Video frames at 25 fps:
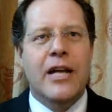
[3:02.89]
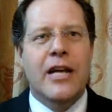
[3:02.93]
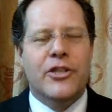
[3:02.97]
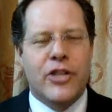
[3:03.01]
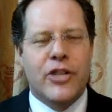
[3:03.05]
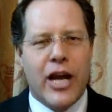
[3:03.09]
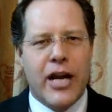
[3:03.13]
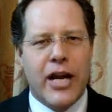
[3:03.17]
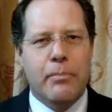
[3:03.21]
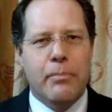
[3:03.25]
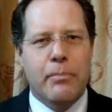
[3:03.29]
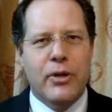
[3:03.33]

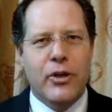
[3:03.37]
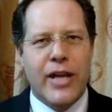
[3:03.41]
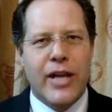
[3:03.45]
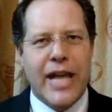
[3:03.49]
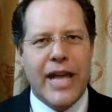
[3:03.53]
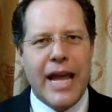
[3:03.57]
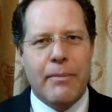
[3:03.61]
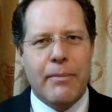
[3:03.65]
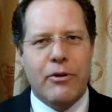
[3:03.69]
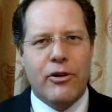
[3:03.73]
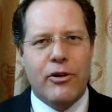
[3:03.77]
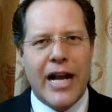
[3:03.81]
China Boot
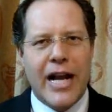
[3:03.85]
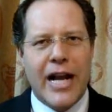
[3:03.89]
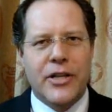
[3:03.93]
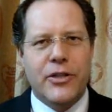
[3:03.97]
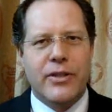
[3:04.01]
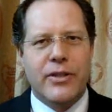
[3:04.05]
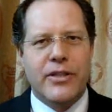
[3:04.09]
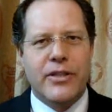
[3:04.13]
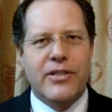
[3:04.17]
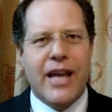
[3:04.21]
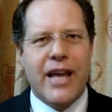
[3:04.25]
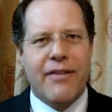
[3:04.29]
Camp
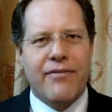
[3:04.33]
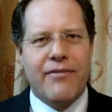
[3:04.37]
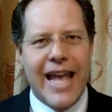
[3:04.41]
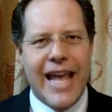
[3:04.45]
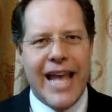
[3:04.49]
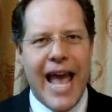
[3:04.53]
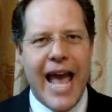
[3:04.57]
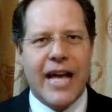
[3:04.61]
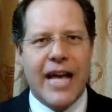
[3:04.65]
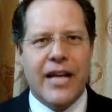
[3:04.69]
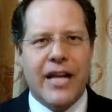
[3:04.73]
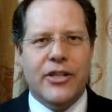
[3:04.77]
graduates have
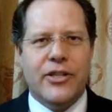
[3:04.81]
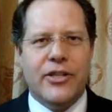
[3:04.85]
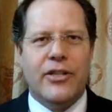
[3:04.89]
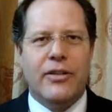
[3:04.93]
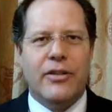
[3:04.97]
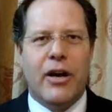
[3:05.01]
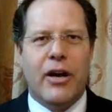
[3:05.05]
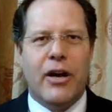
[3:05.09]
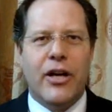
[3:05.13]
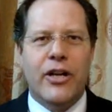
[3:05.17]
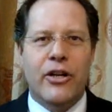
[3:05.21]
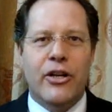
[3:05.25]
the
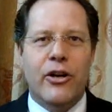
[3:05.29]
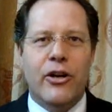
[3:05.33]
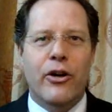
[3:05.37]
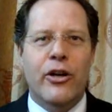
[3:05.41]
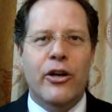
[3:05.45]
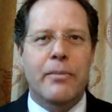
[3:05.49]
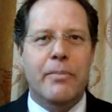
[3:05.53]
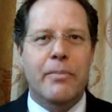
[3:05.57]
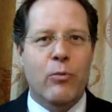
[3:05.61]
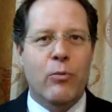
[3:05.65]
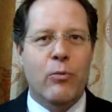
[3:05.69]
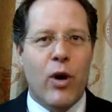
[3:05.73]
edge. Are you
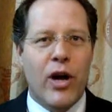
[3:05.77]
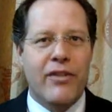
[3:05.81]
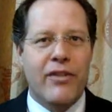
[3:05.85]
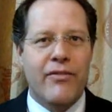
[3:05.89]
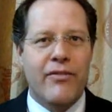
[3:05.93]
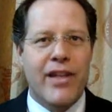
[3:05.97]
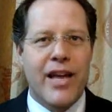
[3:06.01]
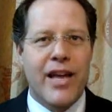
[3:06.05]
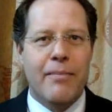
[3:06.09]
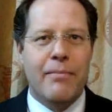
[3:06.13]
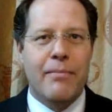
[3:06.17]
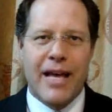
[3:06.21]
going to be one
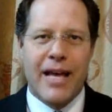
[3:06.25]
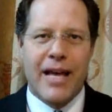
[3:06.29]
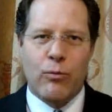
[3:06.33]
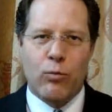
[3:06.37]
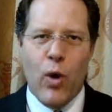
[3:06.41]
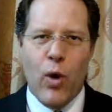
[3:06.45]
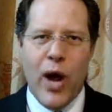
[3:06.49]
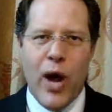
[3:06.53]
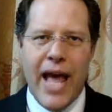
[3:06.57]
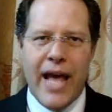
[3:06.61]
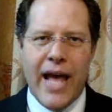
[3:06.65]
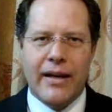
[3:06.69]
of them,
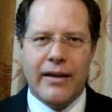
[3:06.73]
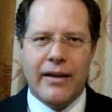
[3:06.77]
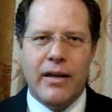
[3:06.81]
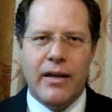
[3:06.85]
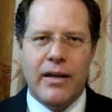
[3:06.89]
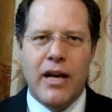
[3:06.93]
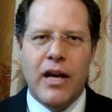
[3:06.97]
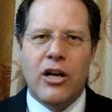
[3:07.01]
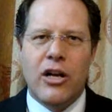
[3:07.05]
and when?